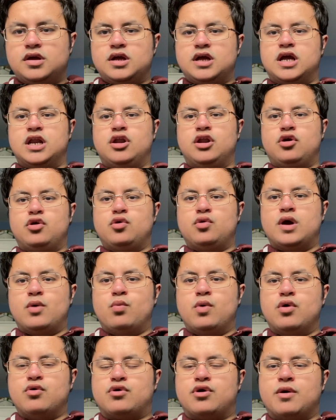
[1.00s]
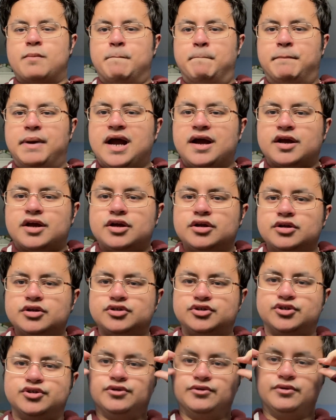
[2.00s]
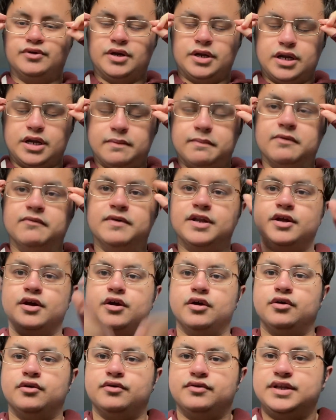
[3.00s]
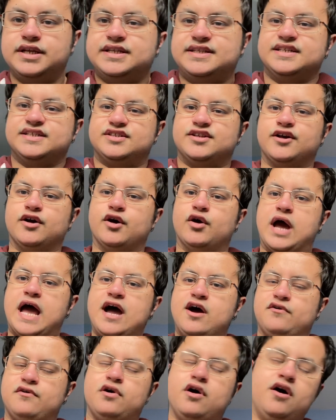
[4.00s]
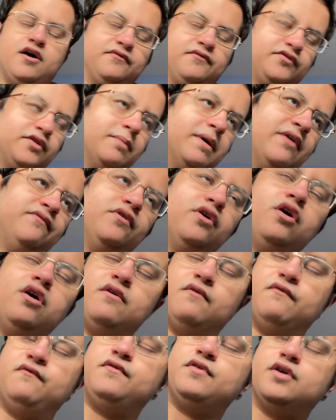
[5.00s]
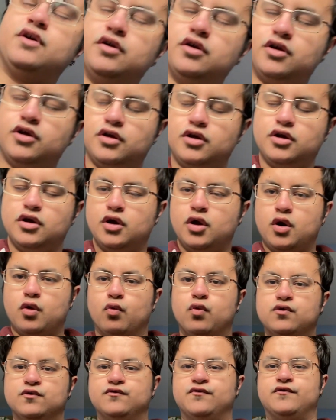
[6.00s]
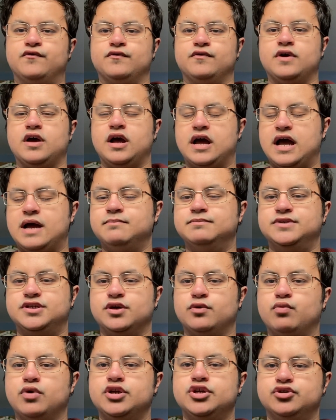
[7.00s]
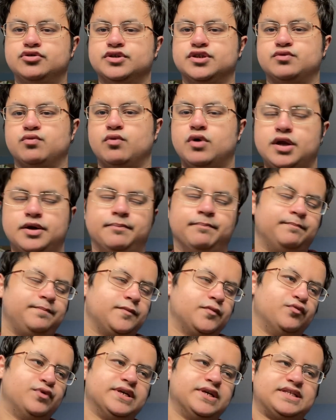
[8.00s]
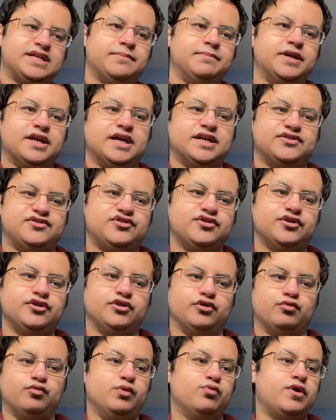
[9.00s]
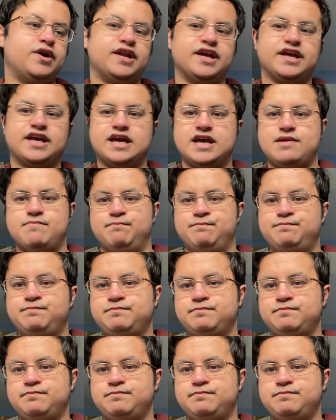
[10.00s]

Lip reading: Hello and welcome back to another video. This is the aftermath of Wolverhampton Wanderers 1, West Ham United 2. We won a game.